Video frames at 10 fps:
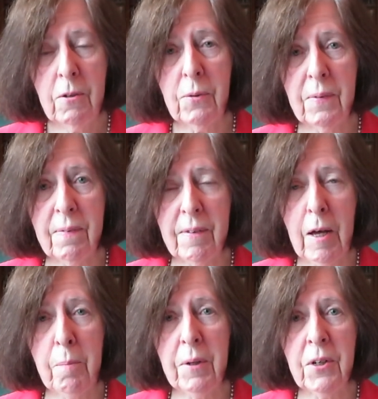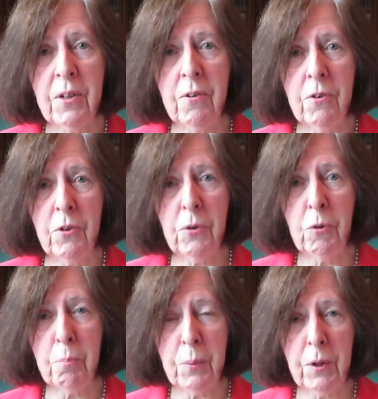to established and
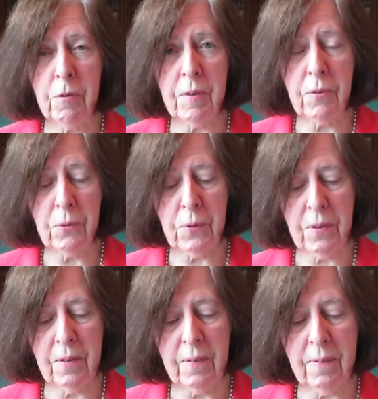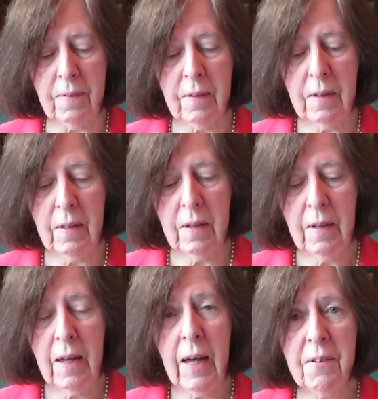new Proverse authors,
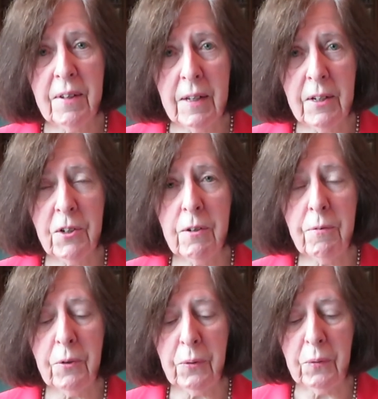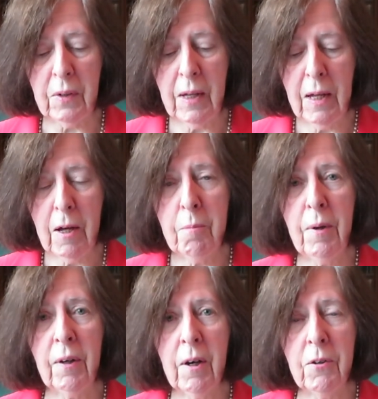and each of you
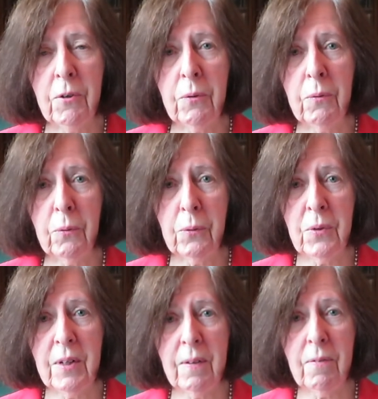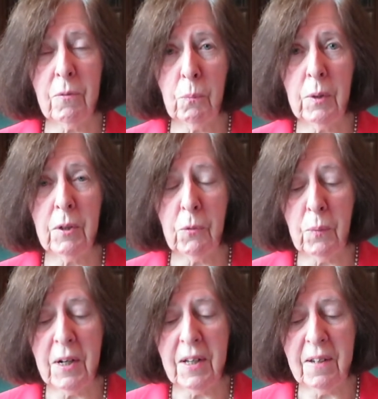among our new audience
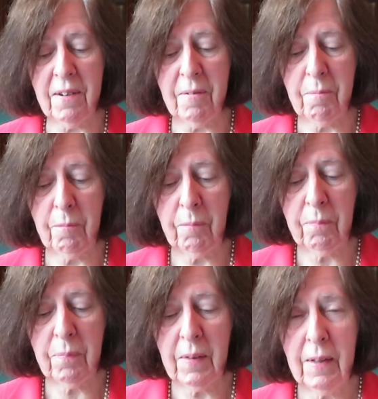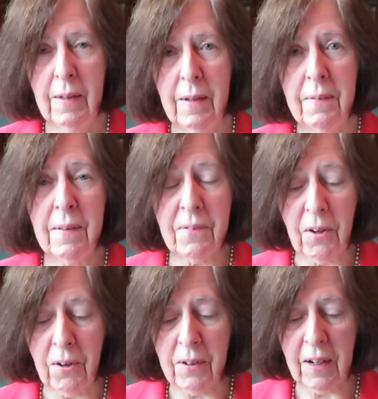worldwide. This
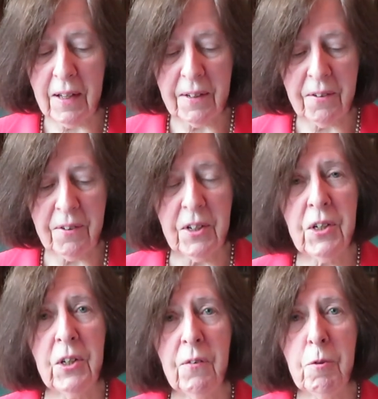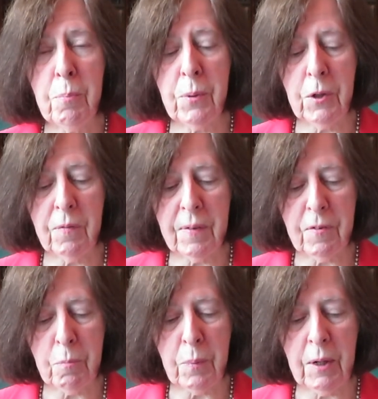online edition of the Proverse
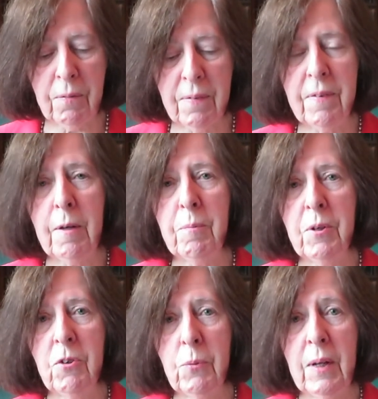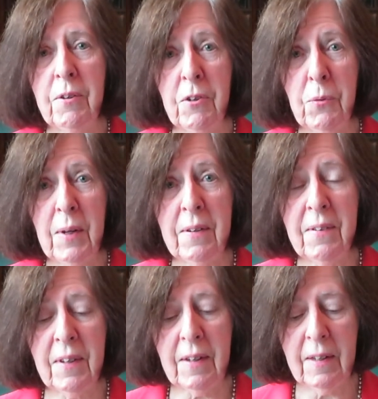Spring Reception
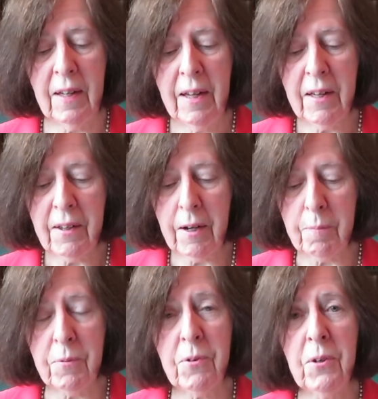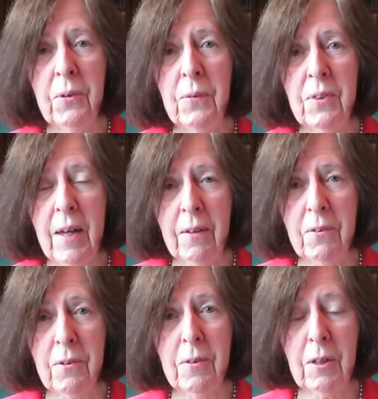2020 comes to you
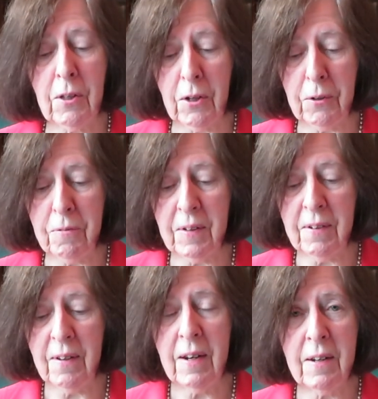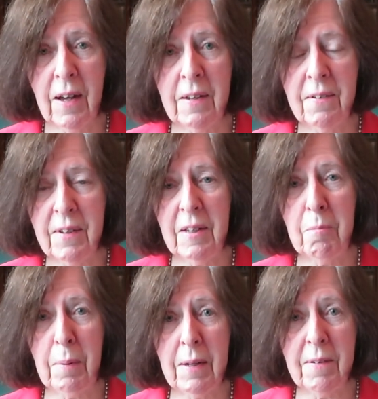thanks to the COVID-19
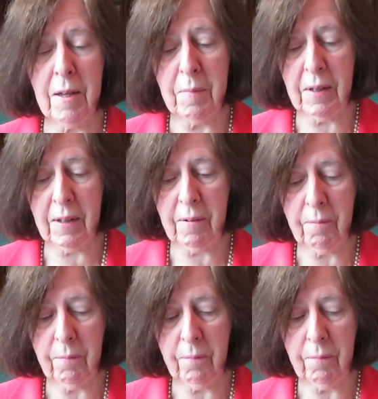pandemic.